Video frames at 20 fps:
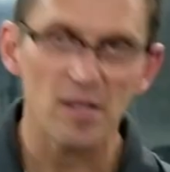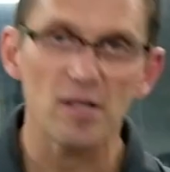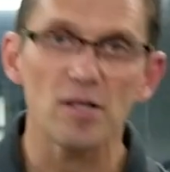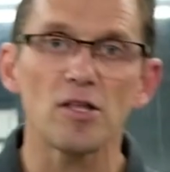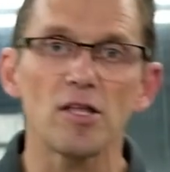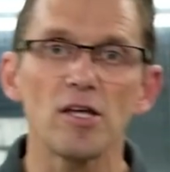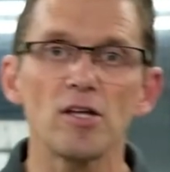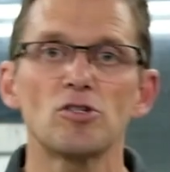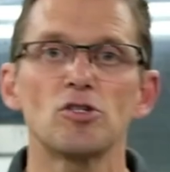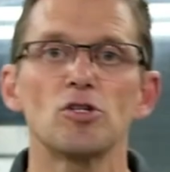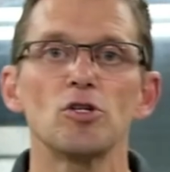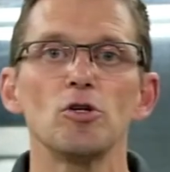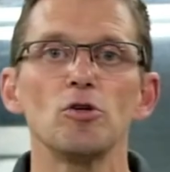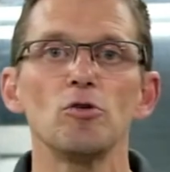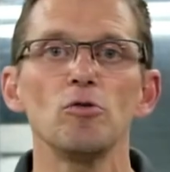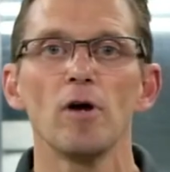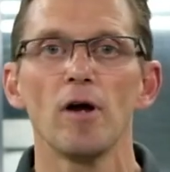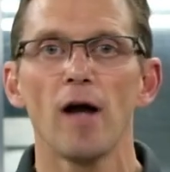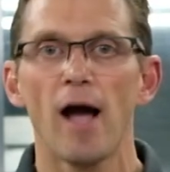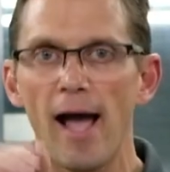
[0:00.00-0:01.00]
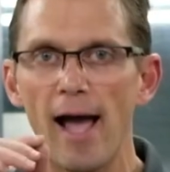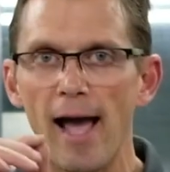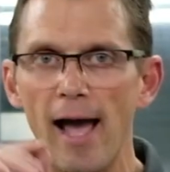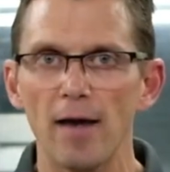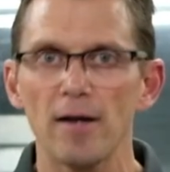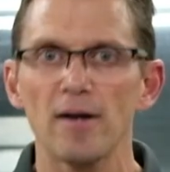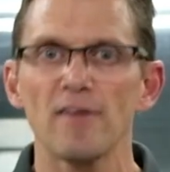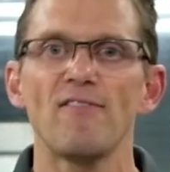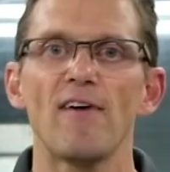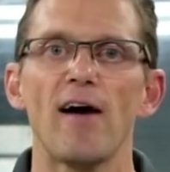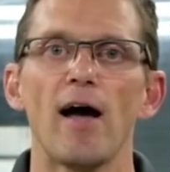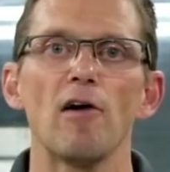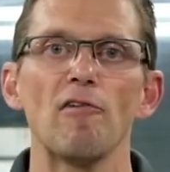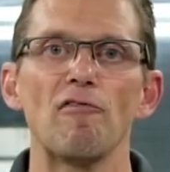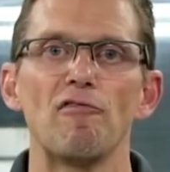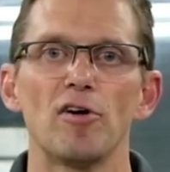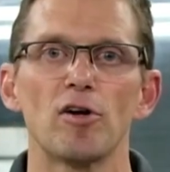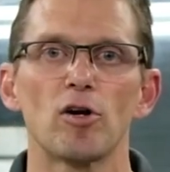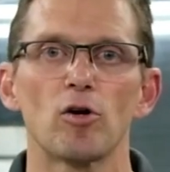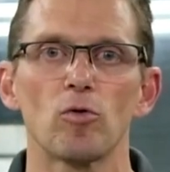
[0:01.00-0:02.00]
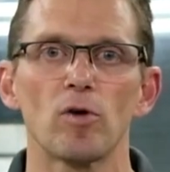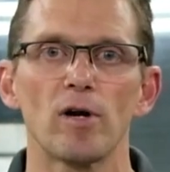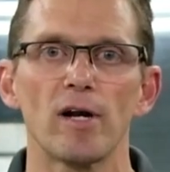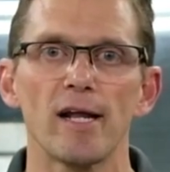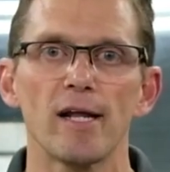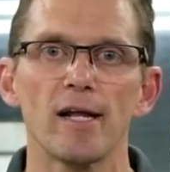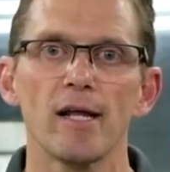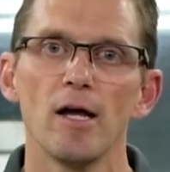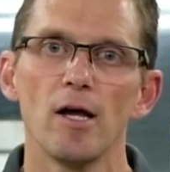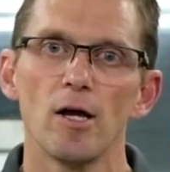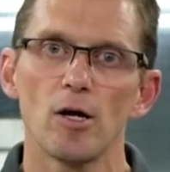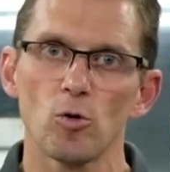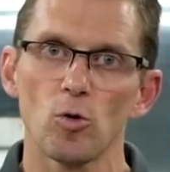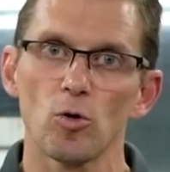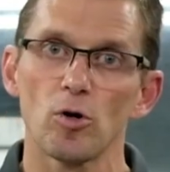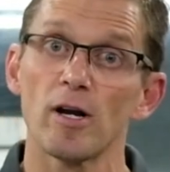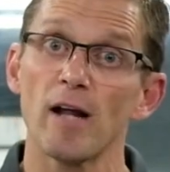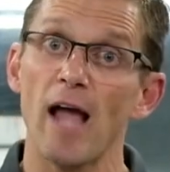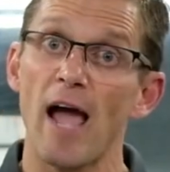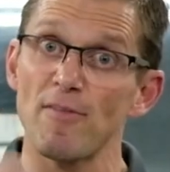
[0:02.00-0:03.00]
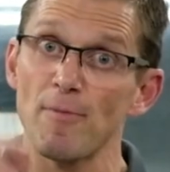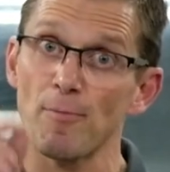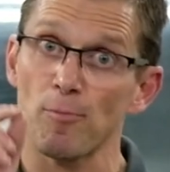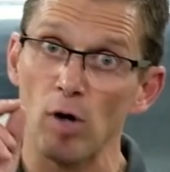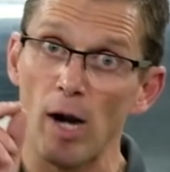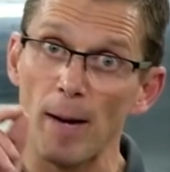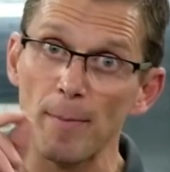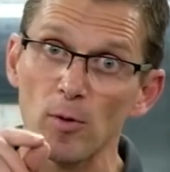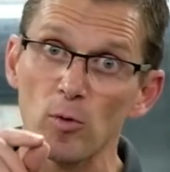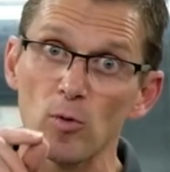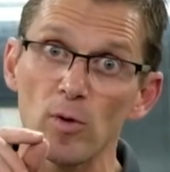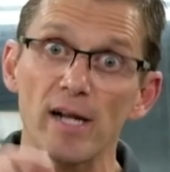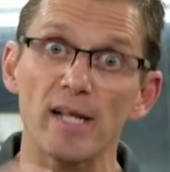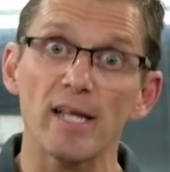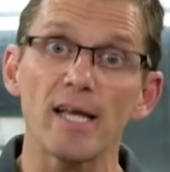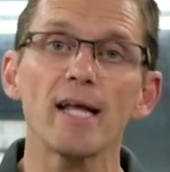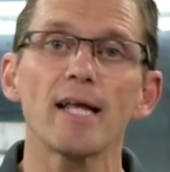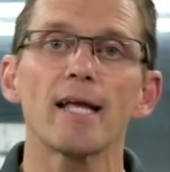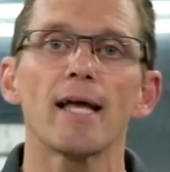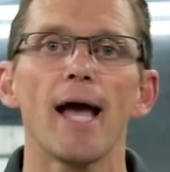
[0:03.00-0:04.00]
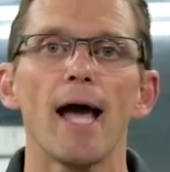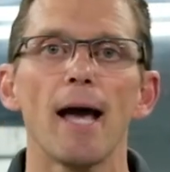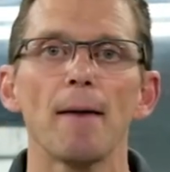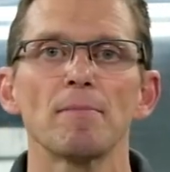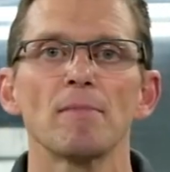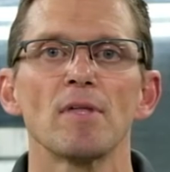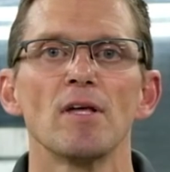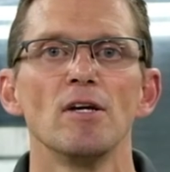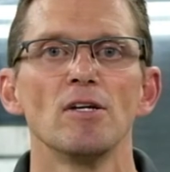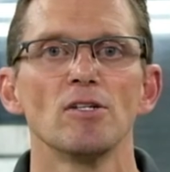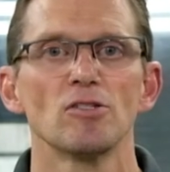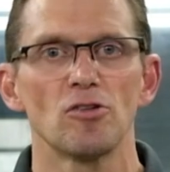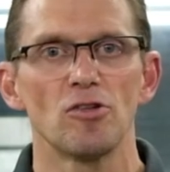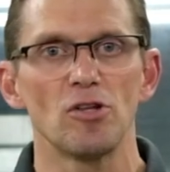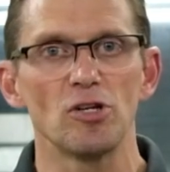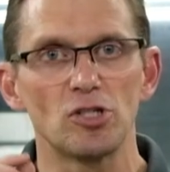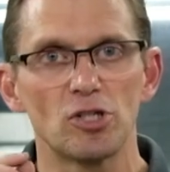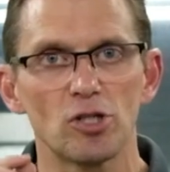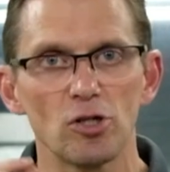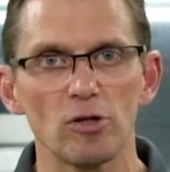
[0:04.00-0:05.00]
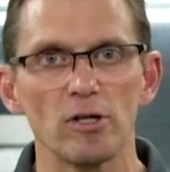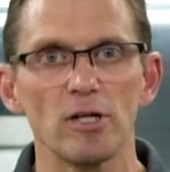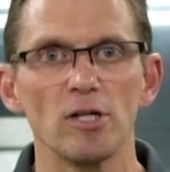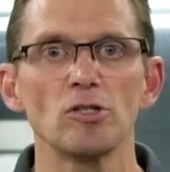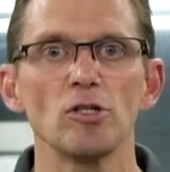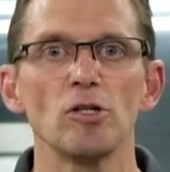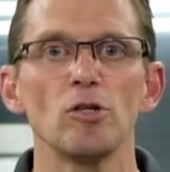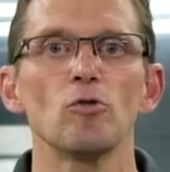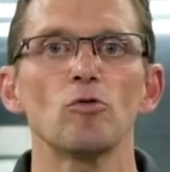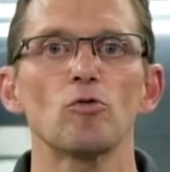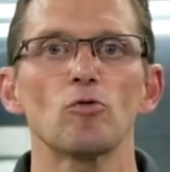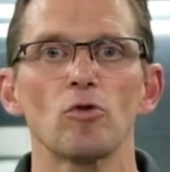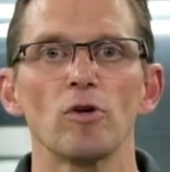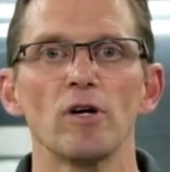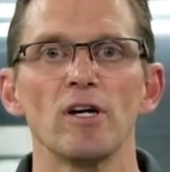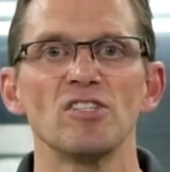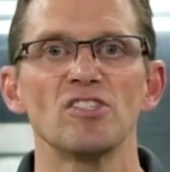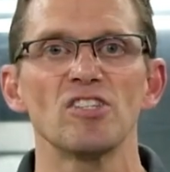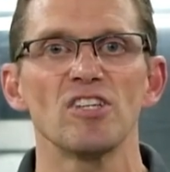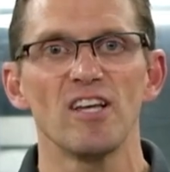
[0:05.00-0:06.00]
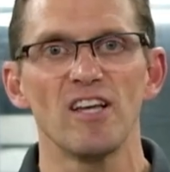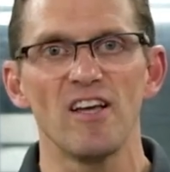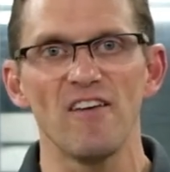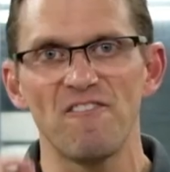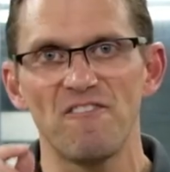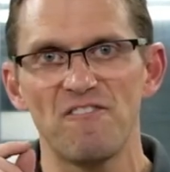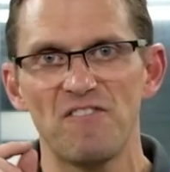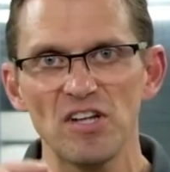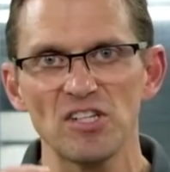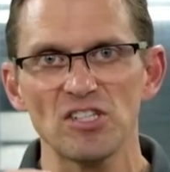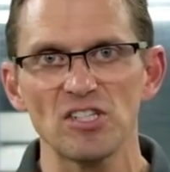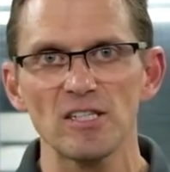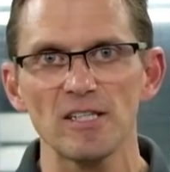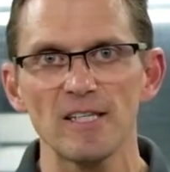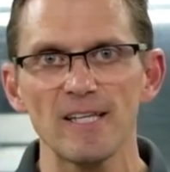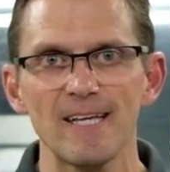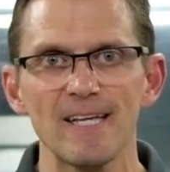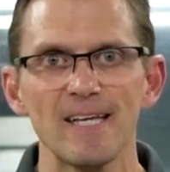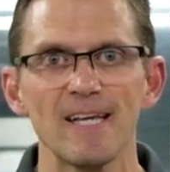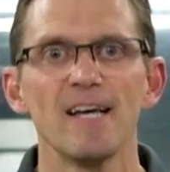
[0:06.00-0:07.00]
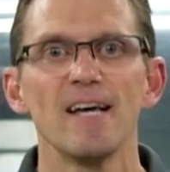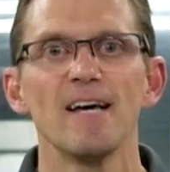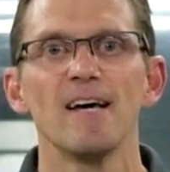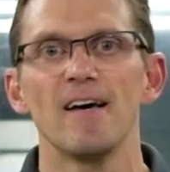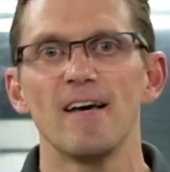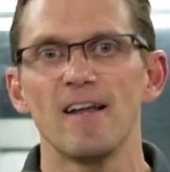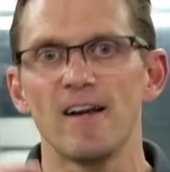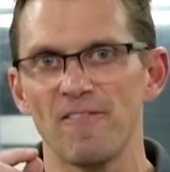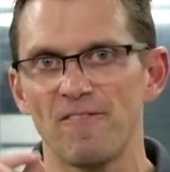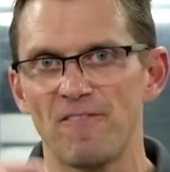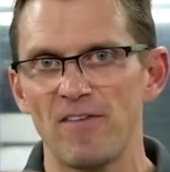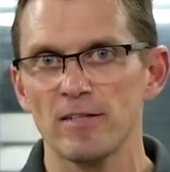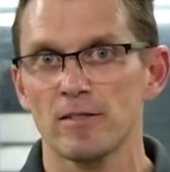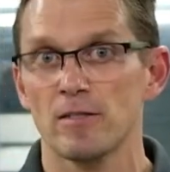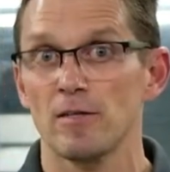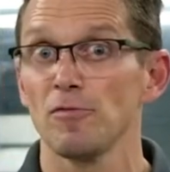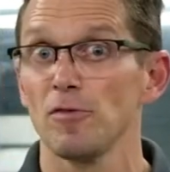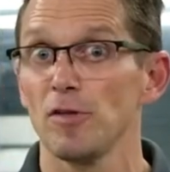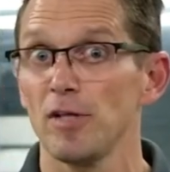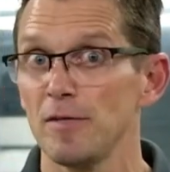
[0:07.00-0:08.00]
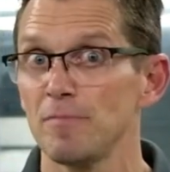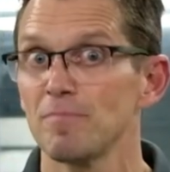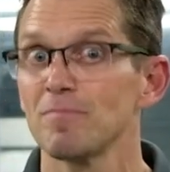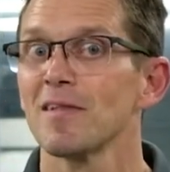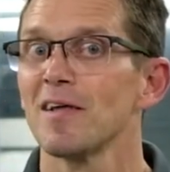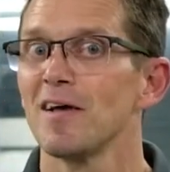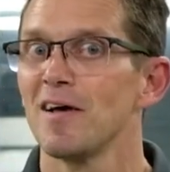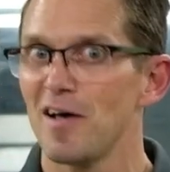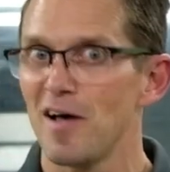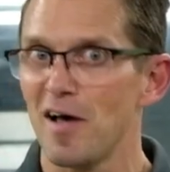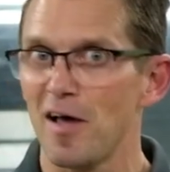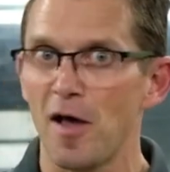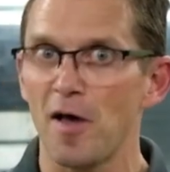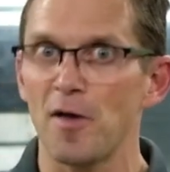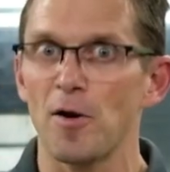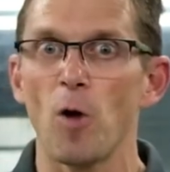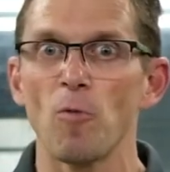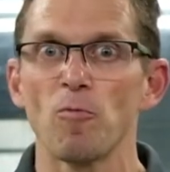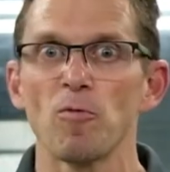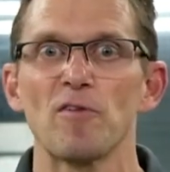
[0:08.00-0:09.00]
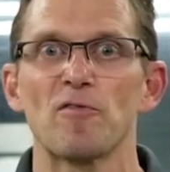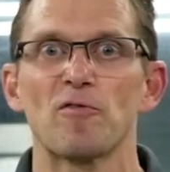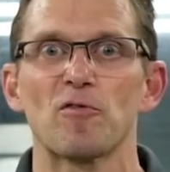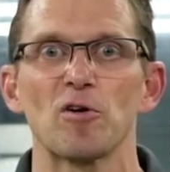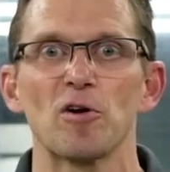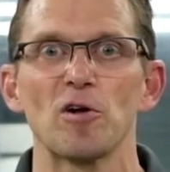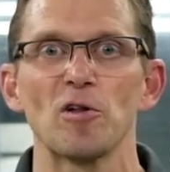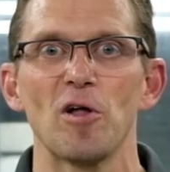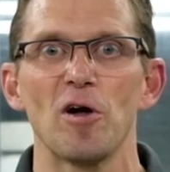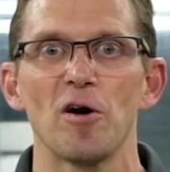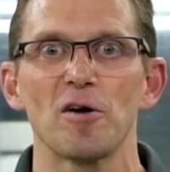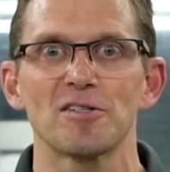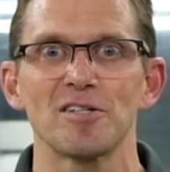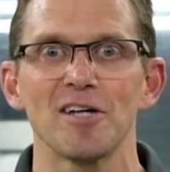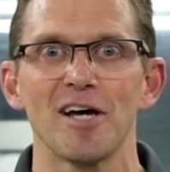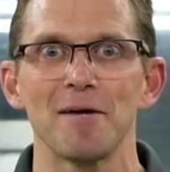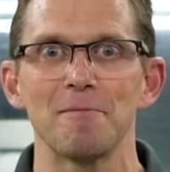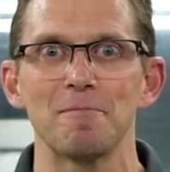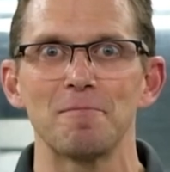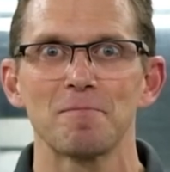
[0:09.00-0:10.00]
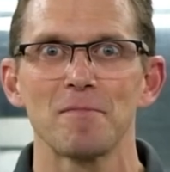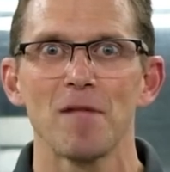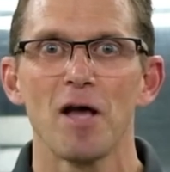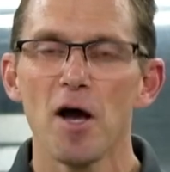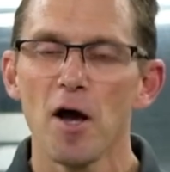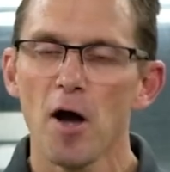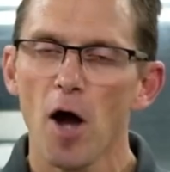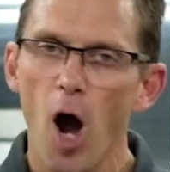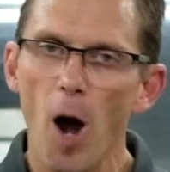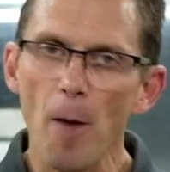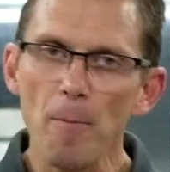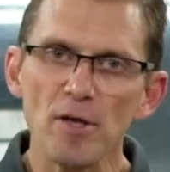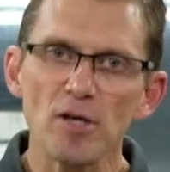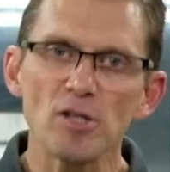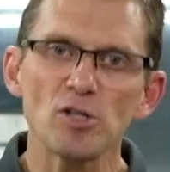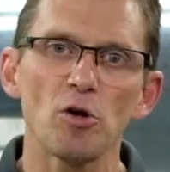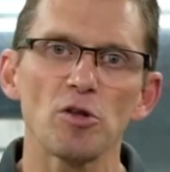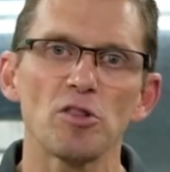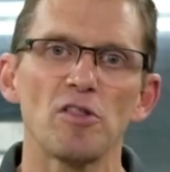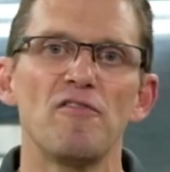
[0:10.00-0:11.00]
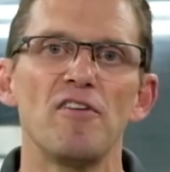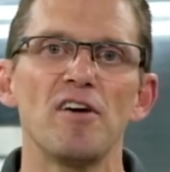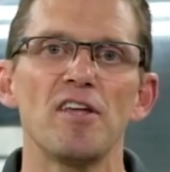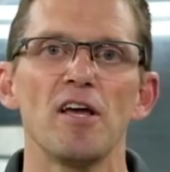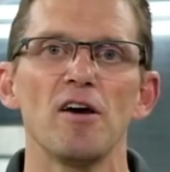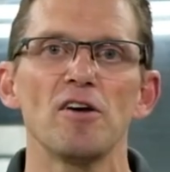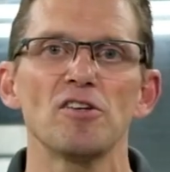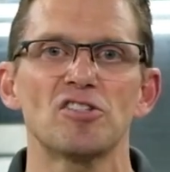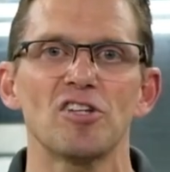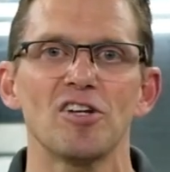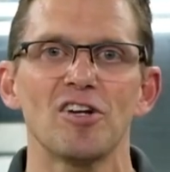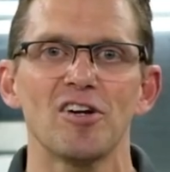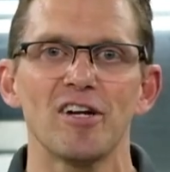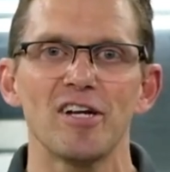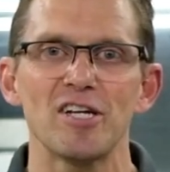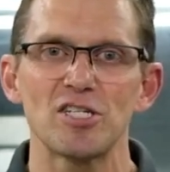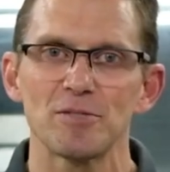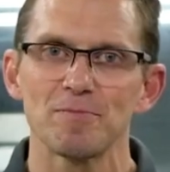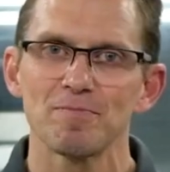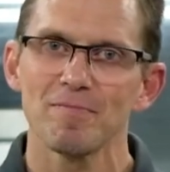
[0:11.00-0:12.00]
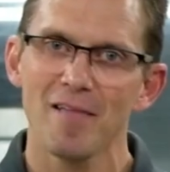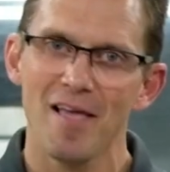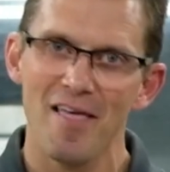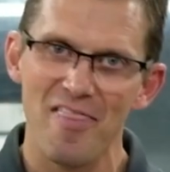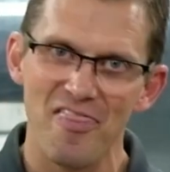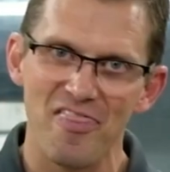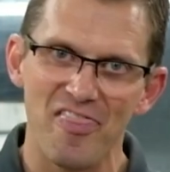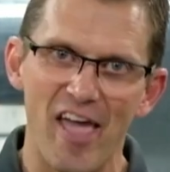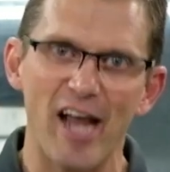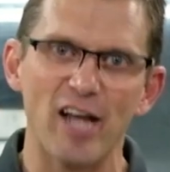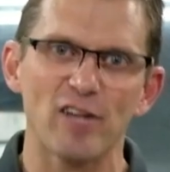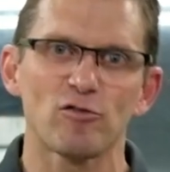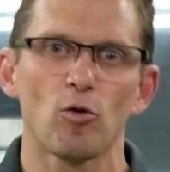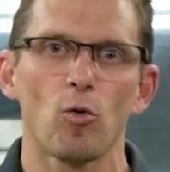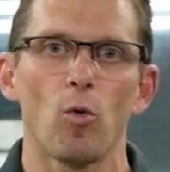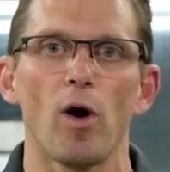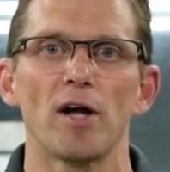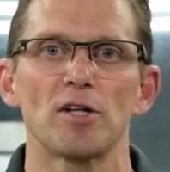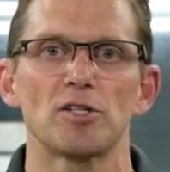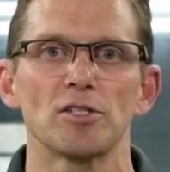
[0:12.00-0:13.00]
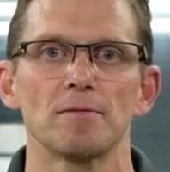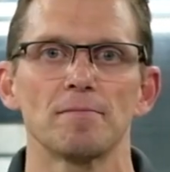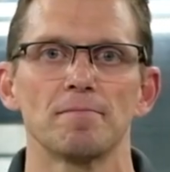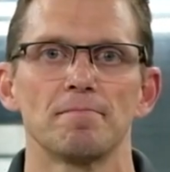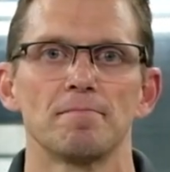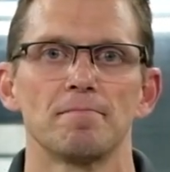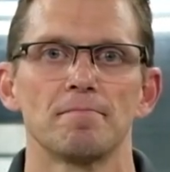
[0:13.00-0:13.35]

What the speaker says: gets you how to file fit a ring in order to have the proper ring end gap so that your engine runs efficiently and effectively and hopefully for a long time. Hope you enjoyed the video series. Thanks for watching.